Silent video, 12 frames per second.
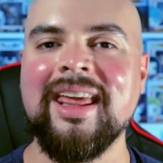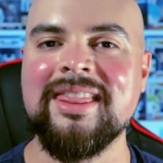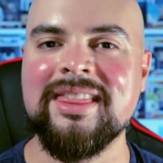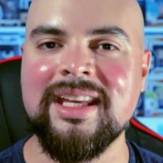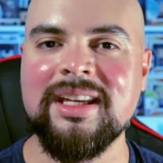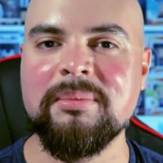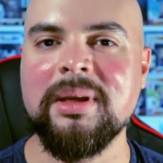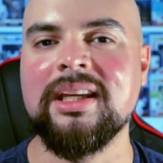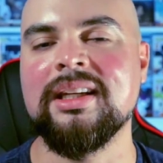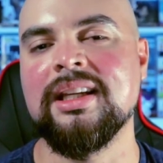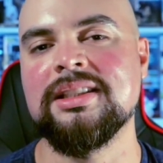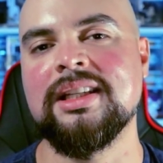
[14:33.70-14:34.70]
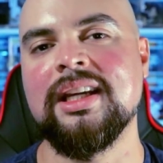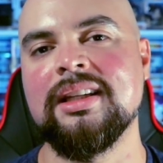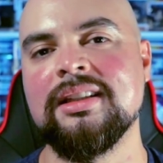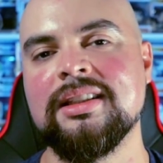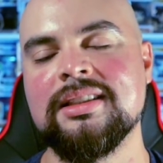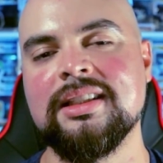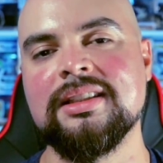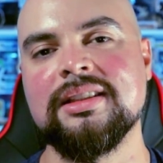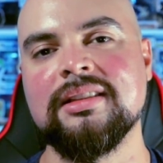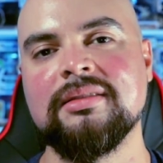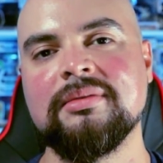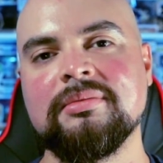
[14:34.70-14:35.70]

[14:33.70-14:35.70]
and then make an educated decision.